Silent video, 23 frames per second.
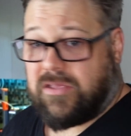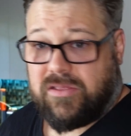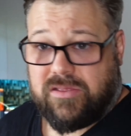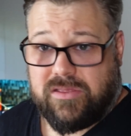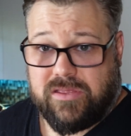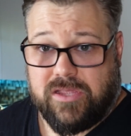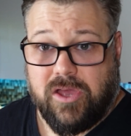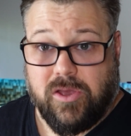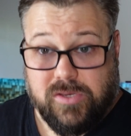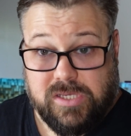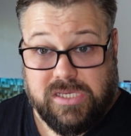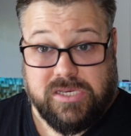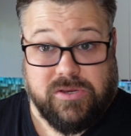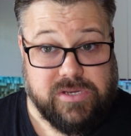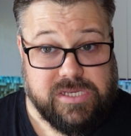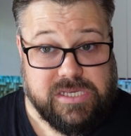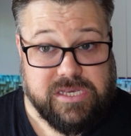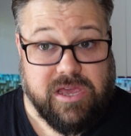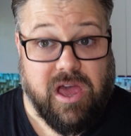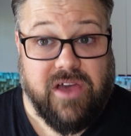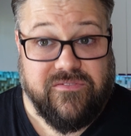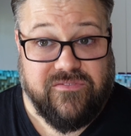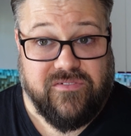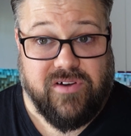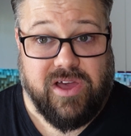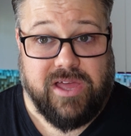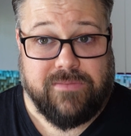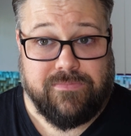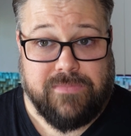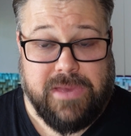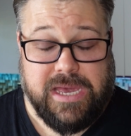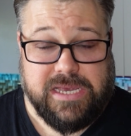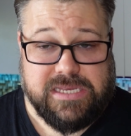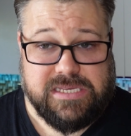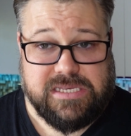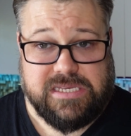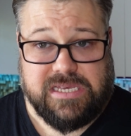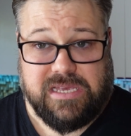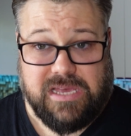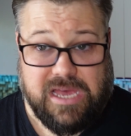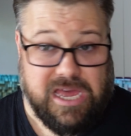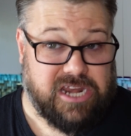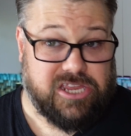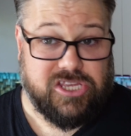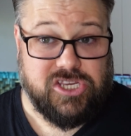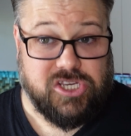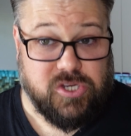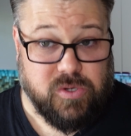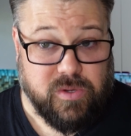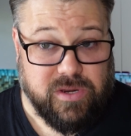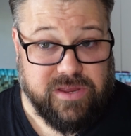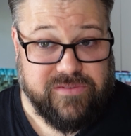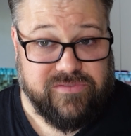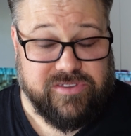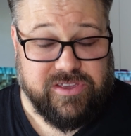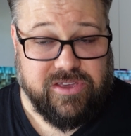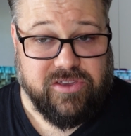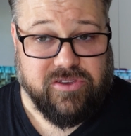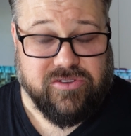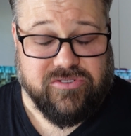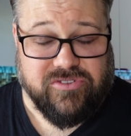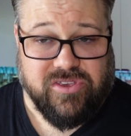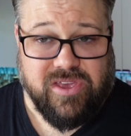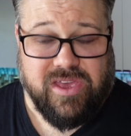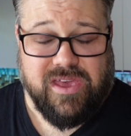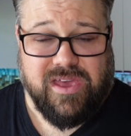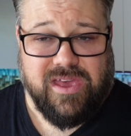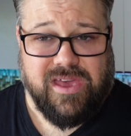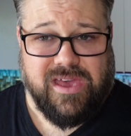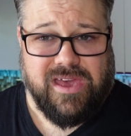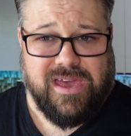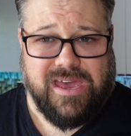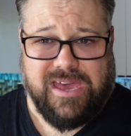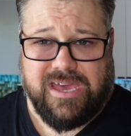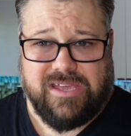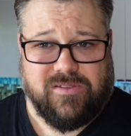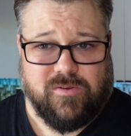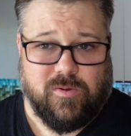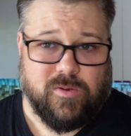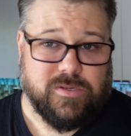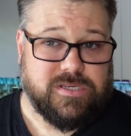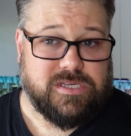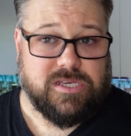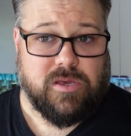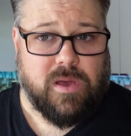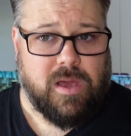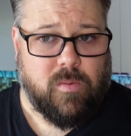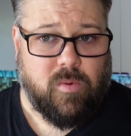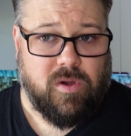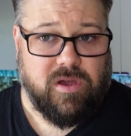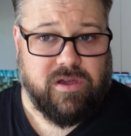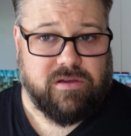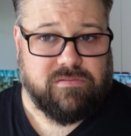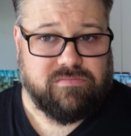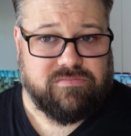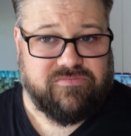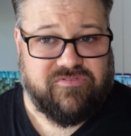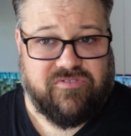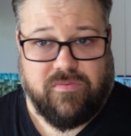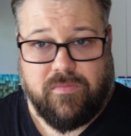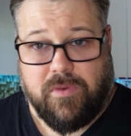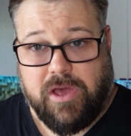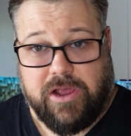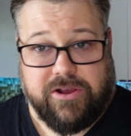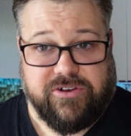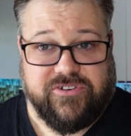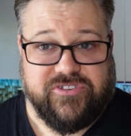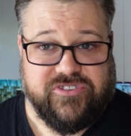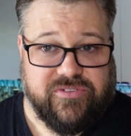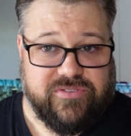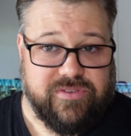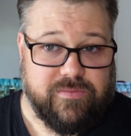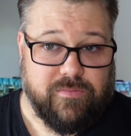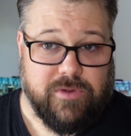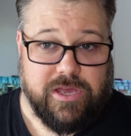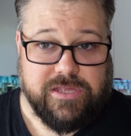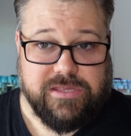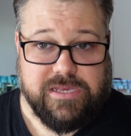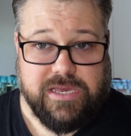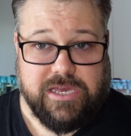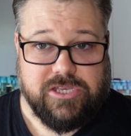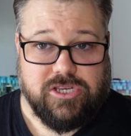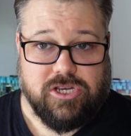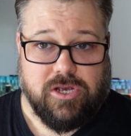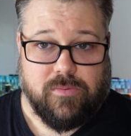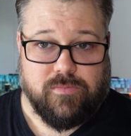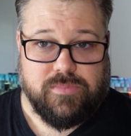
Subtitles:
No, seriously, I find Macs unintuitive to use. And also I work for Microsoft in my day job,